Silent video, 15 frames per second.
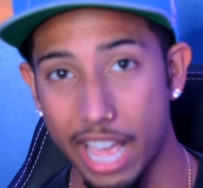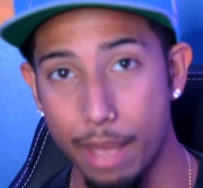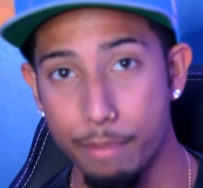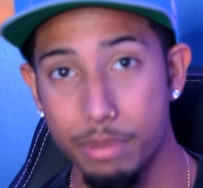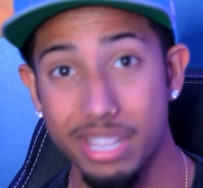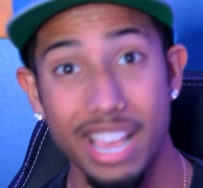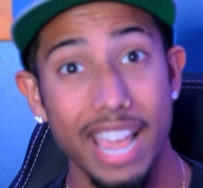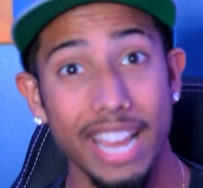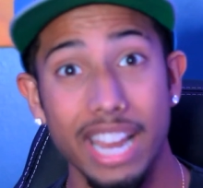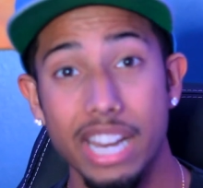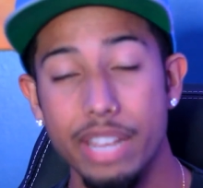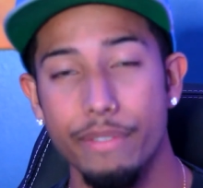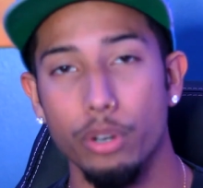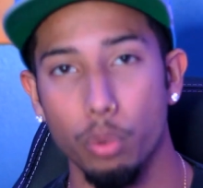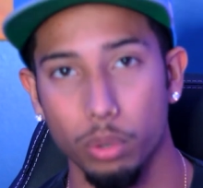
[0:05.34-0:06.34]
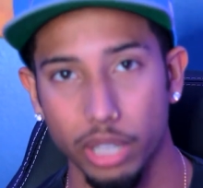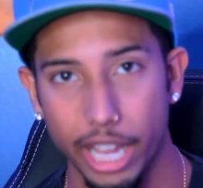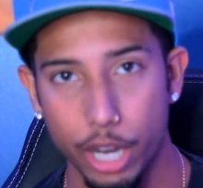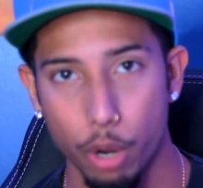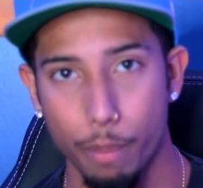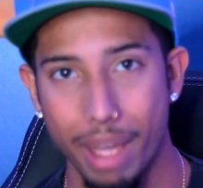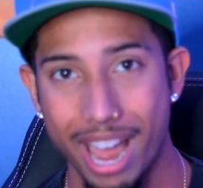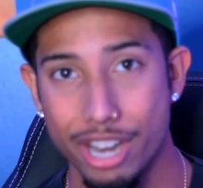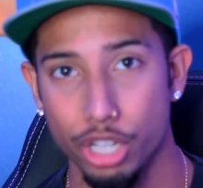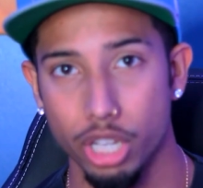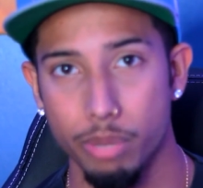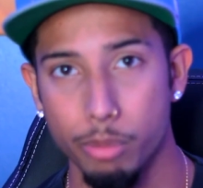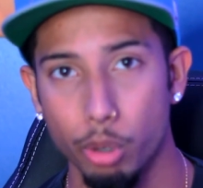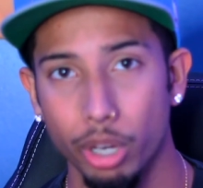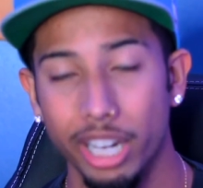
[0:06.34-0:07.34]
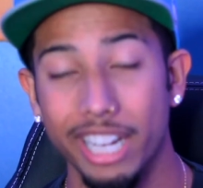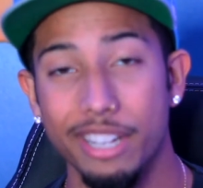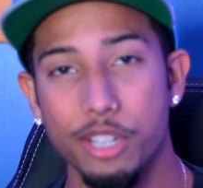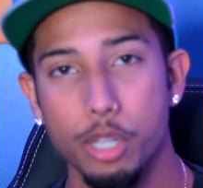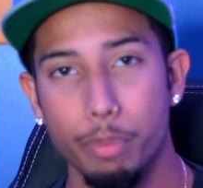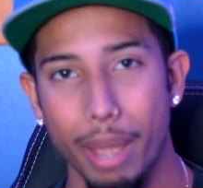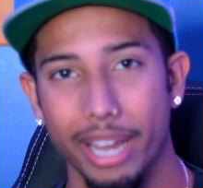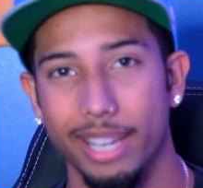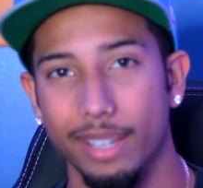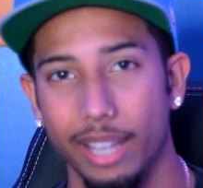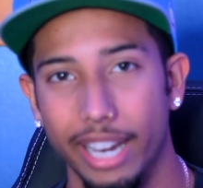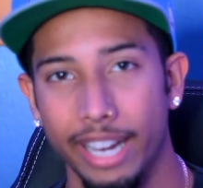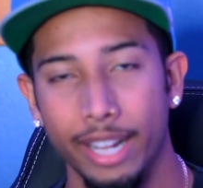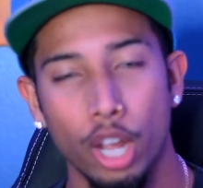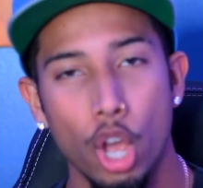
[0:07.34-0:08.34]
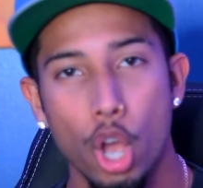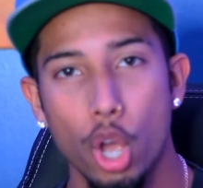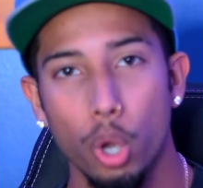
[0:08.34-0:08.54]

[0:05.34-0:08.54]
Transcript: NBA and even Orlando Magic community is speculating